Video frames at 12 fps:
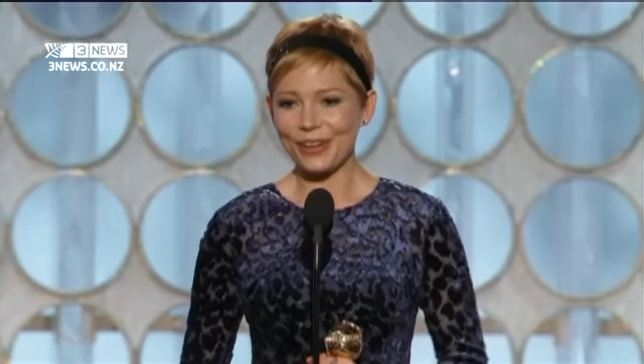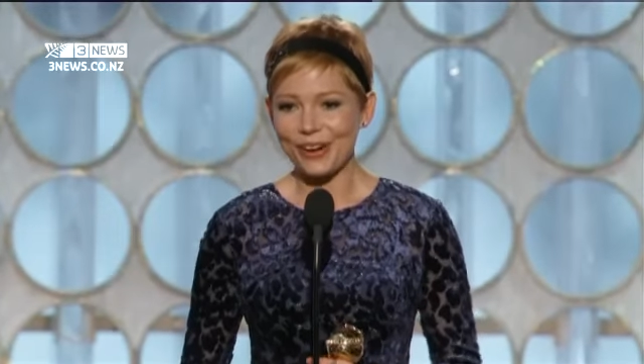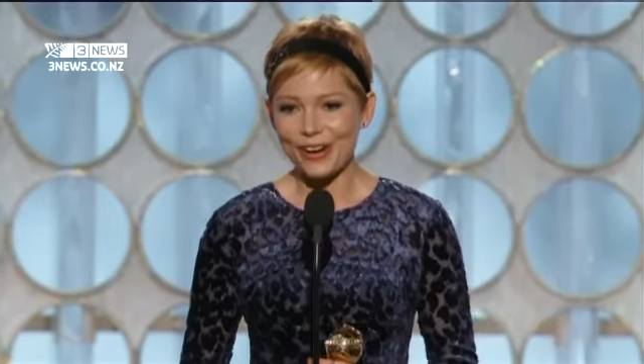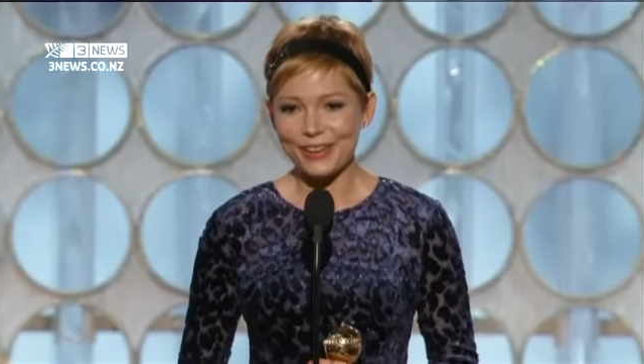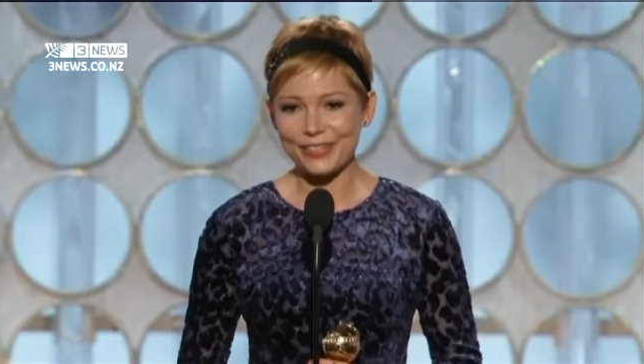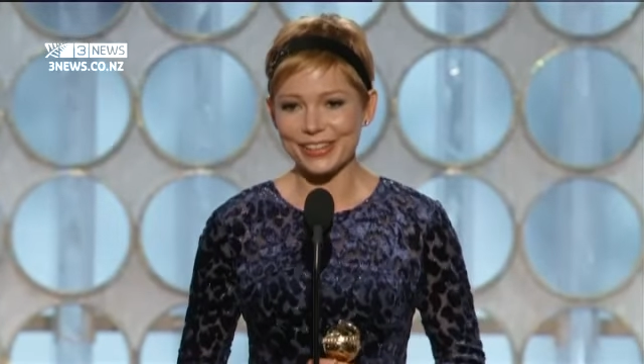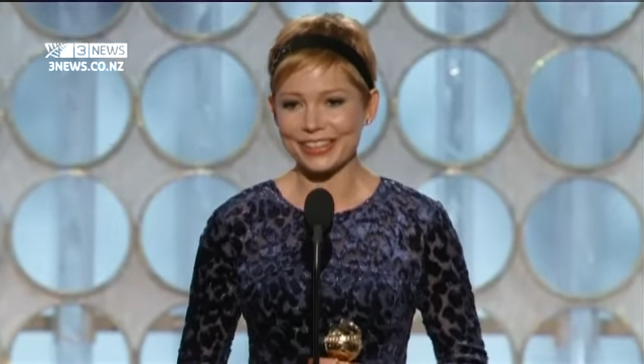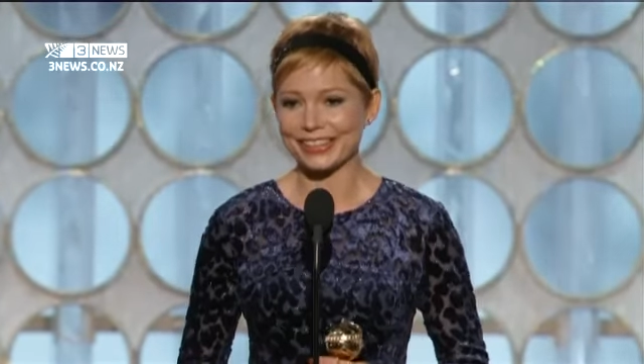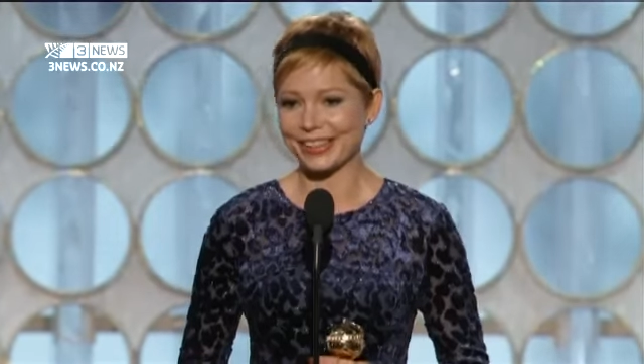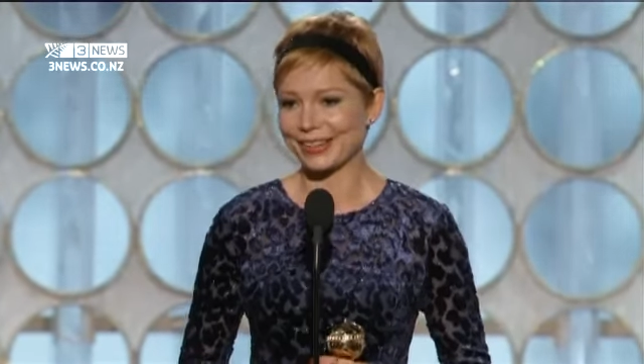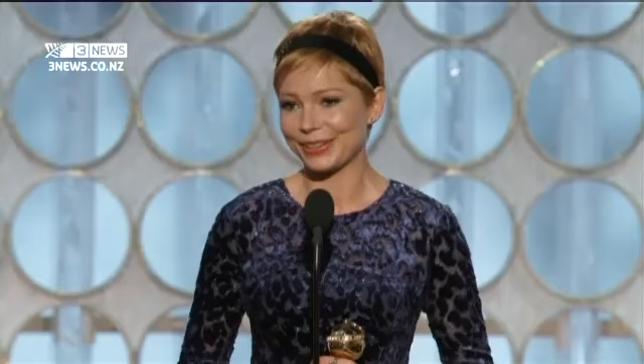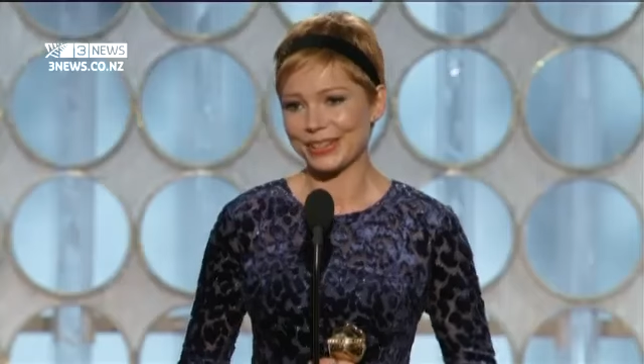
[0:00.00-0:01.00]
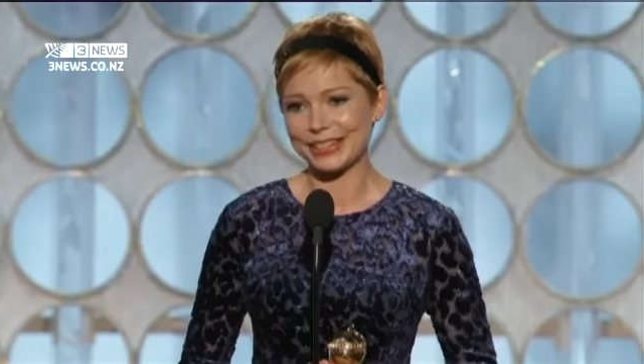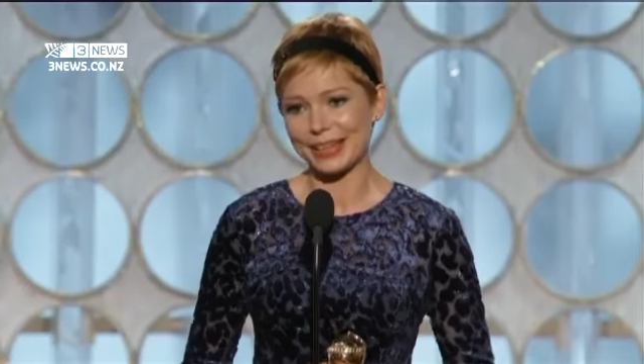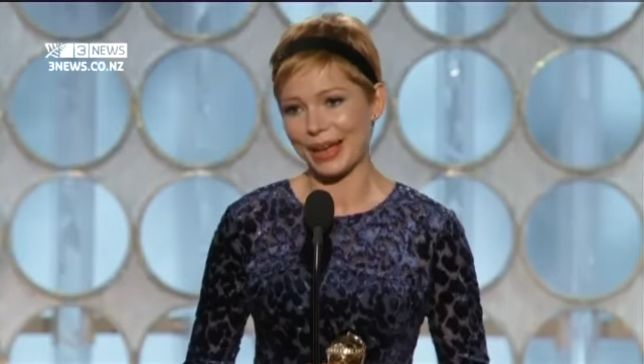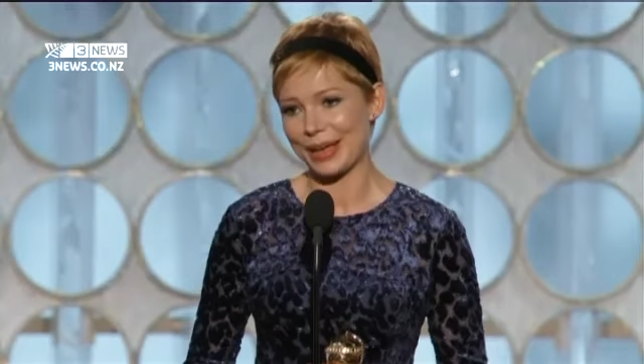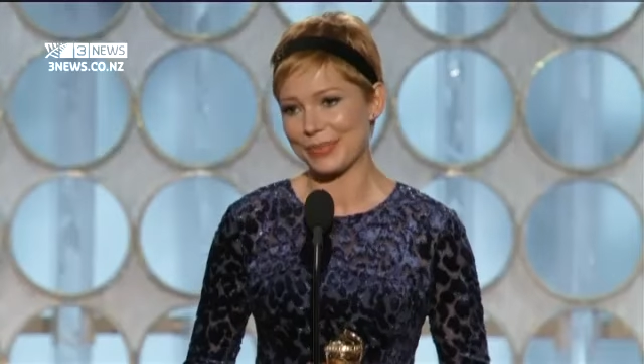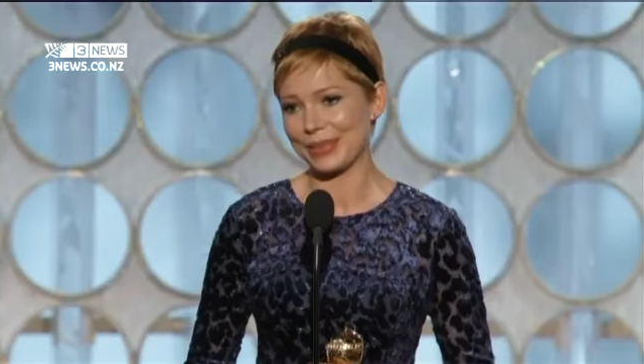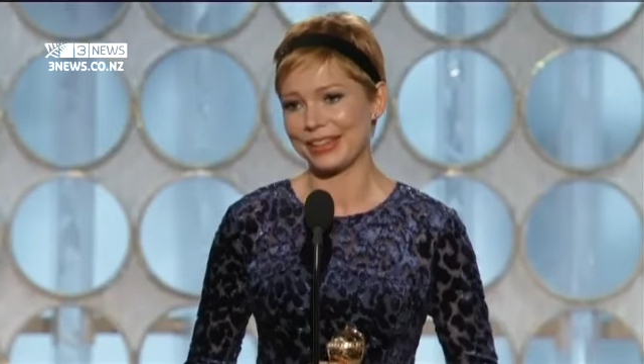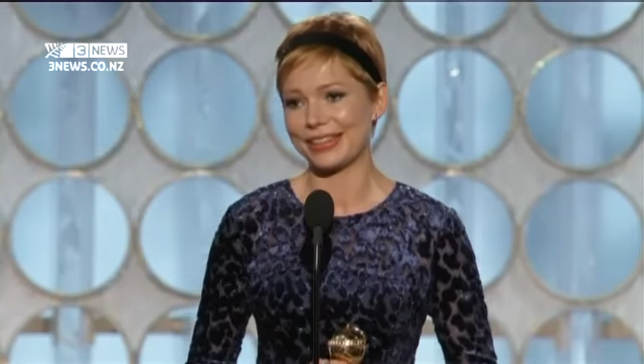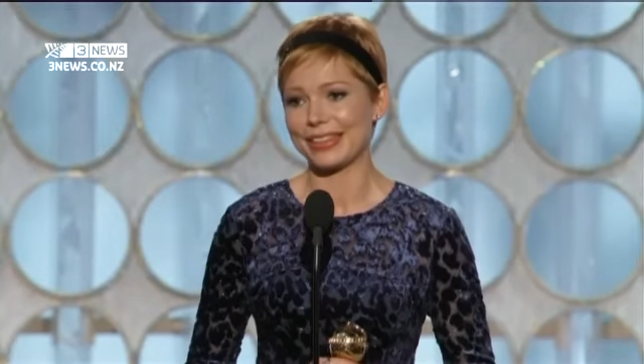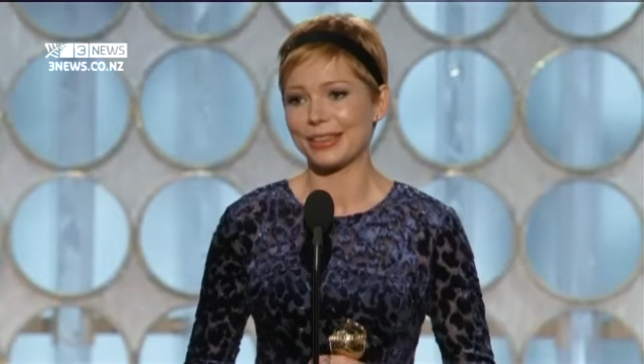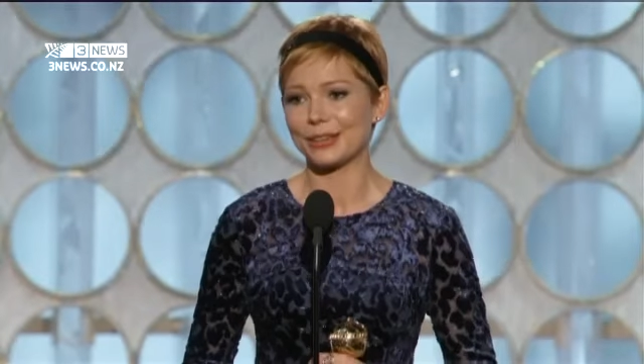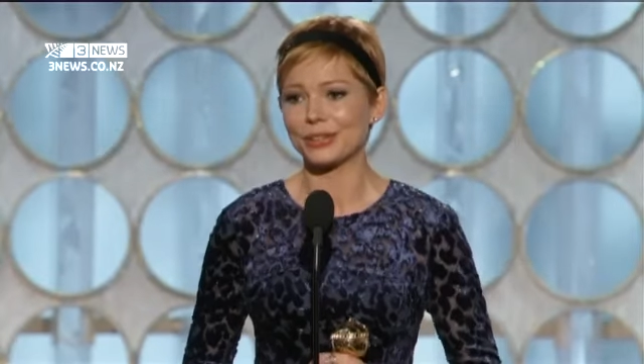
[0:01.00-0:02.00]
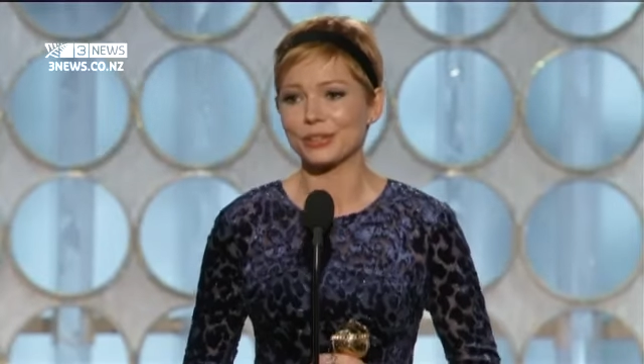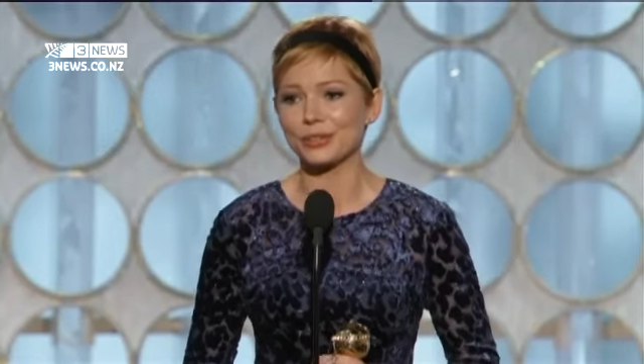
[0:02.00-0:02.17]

to Harvey. Thank you to Simon. Thank you to